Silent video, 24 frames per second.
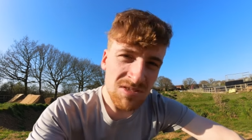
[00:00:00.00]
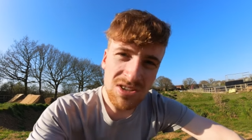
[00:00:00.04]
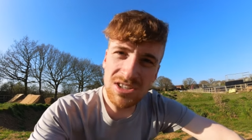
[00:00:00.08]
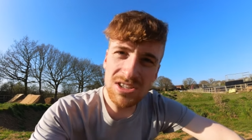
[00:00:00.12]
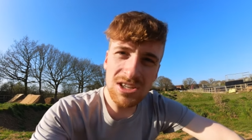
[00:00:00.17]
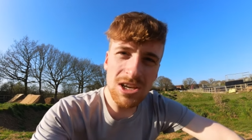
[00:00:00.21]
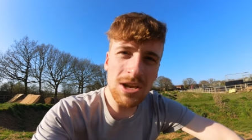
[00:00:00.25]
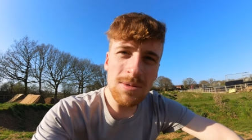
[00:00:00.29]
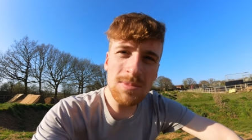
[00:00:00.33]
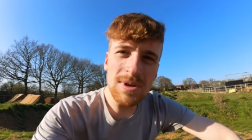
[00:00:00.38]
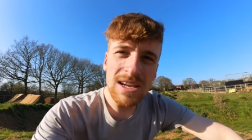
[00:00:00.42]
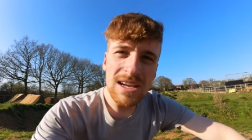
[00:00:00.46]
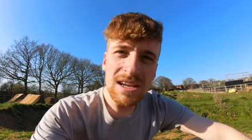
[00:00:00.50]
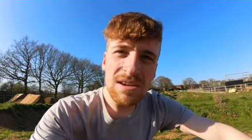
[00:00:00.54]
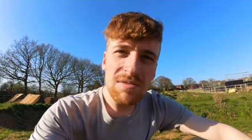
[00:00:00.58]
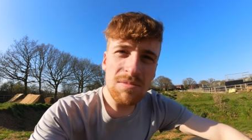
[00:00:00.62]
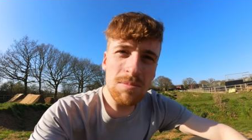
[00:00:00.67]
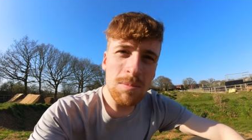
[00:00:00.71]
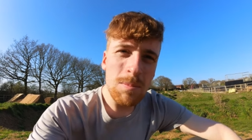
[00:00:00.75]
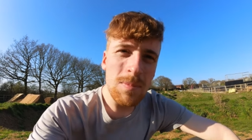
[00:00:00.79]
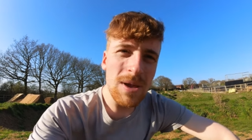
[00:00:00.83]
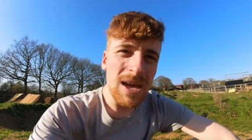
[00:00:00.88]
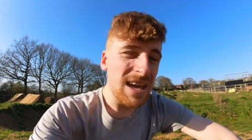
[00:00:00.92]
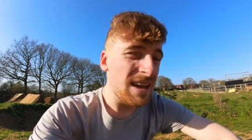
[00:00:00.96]
So many
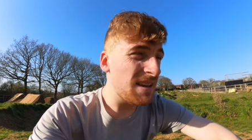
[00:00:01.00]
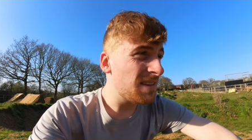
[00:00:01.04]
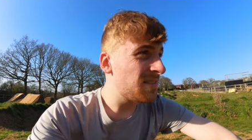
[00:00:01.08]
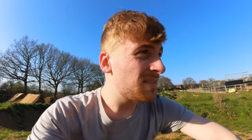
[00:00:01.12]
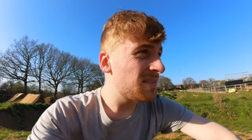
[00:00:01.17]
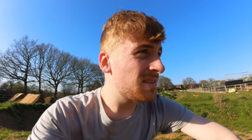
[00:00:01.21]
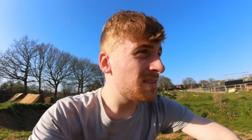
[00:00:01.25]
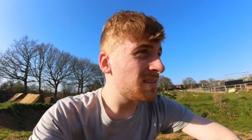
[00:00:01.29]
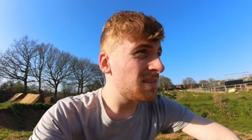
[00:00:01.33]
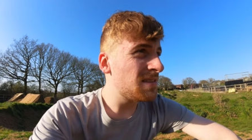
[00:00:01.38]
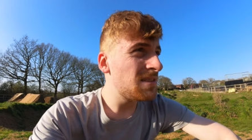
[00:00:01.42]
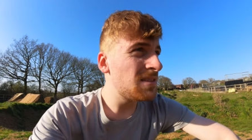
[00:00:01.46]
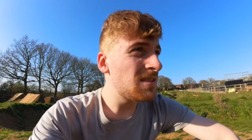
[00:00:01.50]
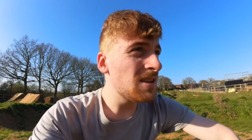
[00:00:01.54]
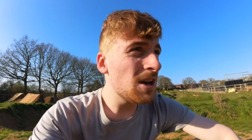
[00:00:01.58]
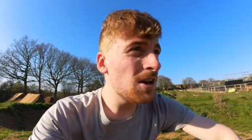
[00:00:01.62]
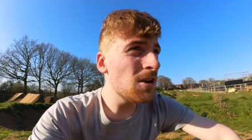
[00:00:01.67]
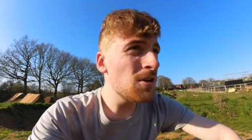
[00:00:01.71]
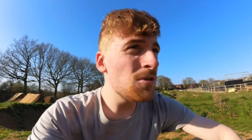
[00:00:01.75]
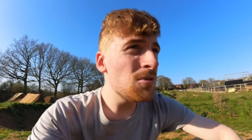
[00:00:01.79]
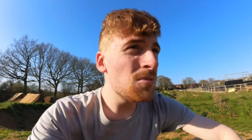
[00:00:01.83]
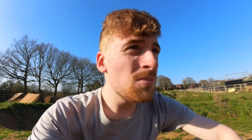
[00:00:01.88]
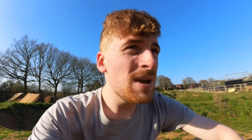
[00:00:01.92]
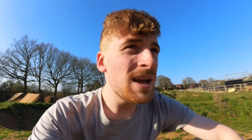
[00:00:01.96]
different bits, and there's
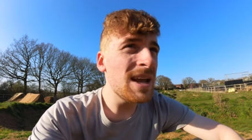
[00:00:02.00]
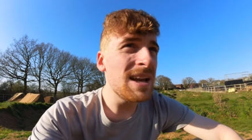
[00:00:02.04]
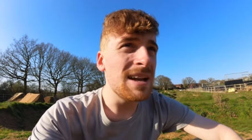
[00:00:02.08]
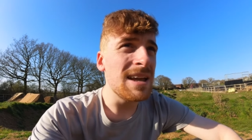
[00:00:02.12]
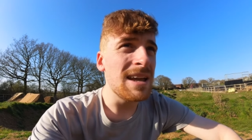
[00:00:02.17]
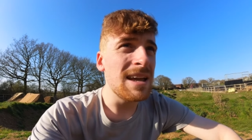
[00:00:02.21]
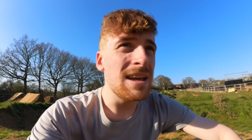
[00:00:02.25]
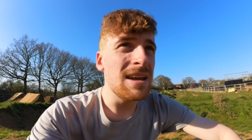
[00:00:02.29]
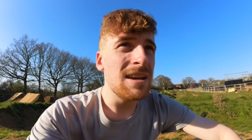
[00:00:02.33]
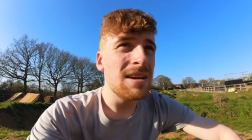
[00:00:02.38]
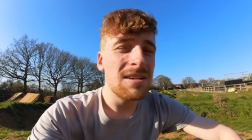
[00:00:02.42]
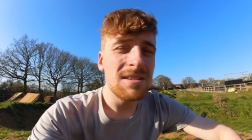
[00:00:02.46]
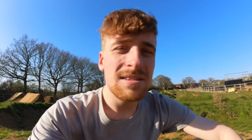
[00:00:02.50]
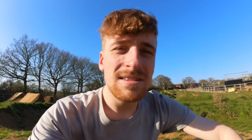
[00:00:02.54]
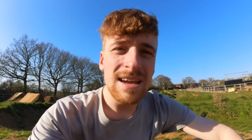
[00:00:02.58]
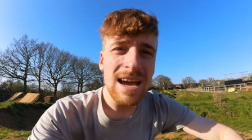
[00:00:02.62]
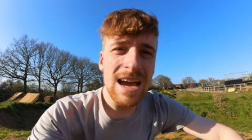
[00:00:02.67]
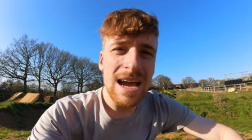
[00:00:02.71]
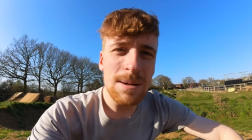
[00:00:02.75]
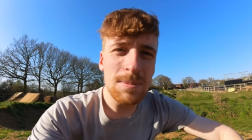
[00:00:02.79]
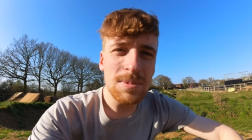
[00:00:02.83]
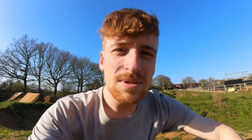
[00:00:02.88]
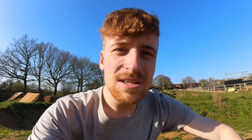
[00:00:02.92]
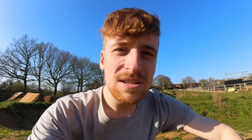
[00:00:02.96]
so many
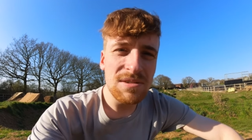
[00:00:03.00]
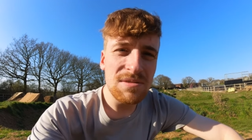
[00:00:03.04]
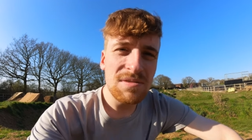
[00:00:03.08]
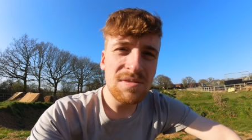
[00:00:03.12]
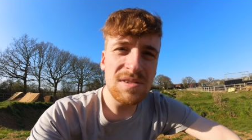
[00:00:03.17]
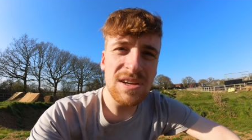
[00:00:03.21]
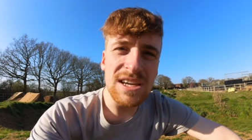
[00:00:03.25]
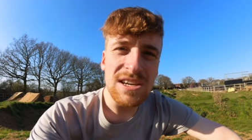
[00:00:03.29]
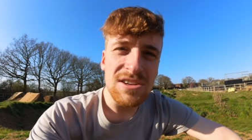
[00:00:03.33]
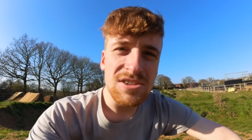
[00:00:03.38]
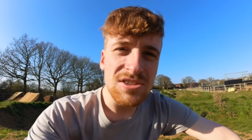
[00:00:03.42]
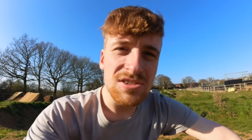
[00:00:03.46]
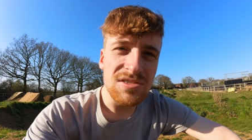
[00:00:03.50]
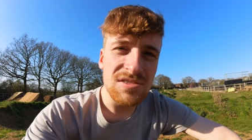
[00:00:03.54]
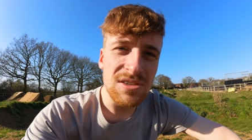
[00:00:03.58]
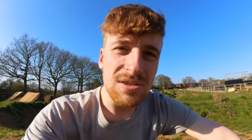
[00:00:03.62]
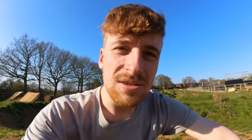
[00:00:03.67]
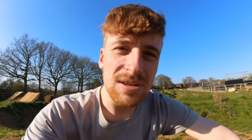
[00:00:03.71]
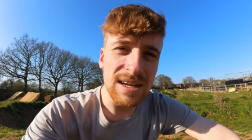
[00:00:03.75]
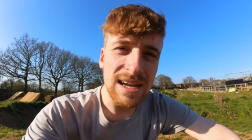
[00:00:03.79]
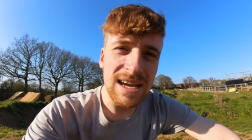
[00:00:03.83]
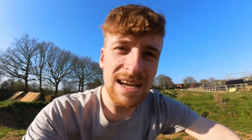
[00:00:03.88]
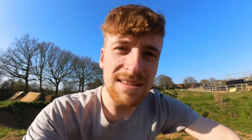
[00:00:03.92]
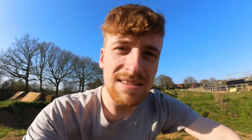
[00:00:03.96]
adaptive features
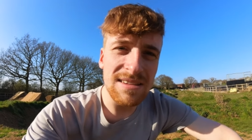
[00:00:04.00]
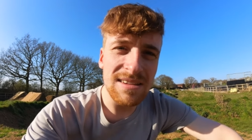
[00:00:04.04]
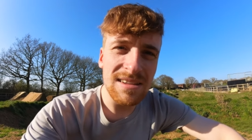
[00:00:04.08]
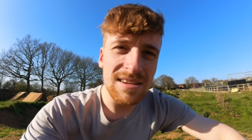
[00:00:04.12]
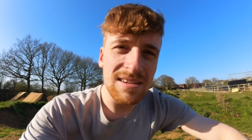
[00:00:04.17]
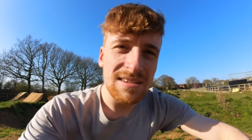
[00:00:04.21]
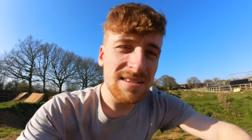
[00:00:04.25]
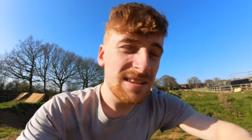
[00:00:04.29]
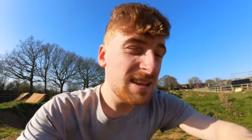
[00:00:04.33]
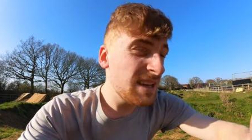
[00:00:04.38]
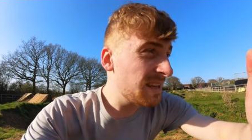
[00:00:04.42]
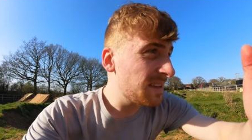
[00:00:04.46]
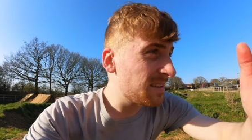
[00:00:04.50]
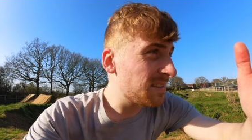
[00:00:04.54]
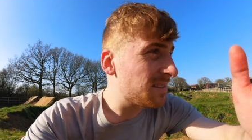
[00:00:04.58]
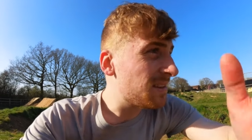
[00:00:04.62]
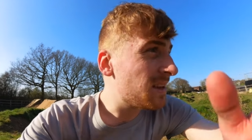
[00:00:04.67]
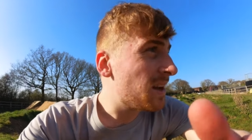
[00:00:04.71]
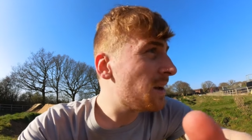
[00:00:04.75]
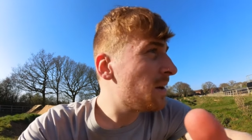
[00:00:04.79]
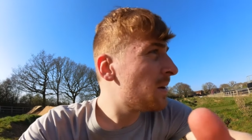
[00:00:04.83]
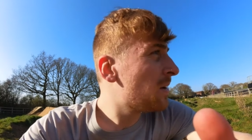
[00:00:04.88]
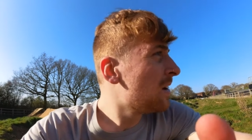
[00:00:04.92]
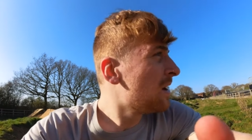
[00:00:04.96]
you can add to this thing.
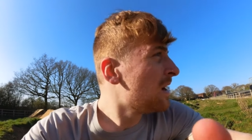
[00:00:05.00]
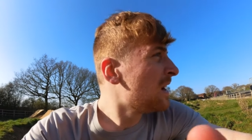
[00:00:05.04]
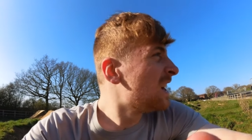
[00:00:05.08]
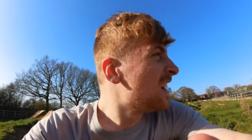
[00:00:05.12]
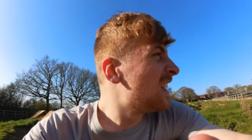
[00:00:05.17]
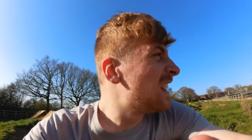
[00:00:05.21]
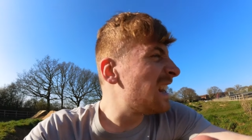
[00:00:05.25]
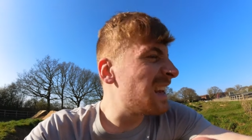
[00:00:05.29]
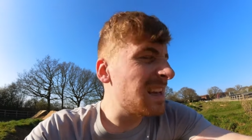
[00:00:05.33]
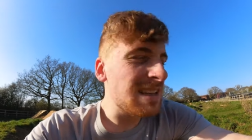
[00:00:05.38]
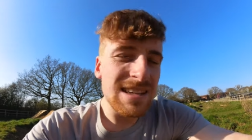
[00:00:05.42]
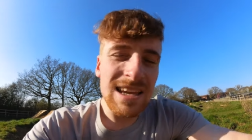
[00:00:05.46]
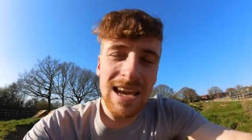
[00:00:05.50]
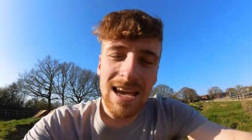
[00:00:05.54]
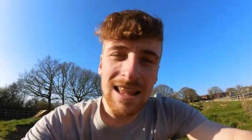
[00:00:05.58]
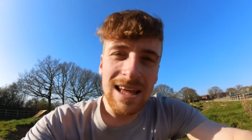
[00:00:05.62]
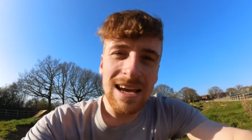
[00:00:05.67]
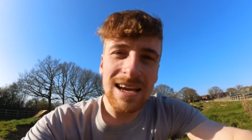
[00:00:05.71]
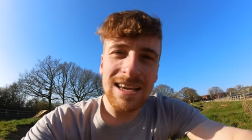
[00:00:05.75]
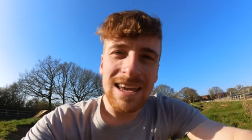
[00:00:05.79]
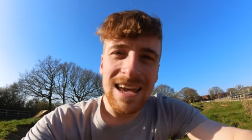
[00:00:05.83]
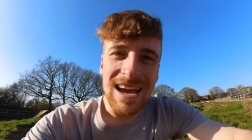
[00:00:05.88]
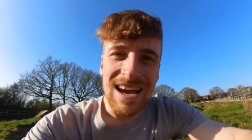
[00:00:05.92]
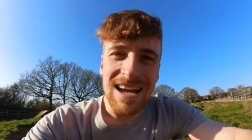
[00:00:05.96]
So let's get
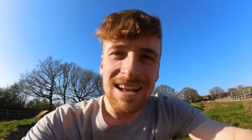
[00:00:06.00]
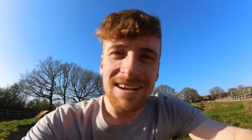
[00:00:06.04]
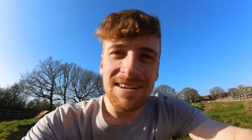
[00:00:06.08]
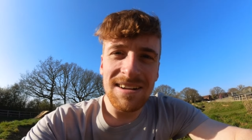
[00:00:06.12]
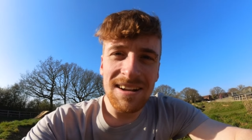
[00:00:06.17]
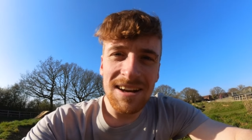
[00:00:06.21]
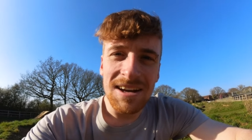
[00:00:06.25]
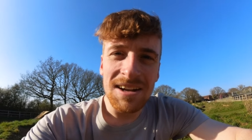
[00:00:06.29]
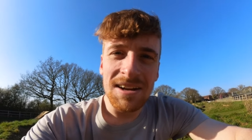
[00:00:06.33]
that can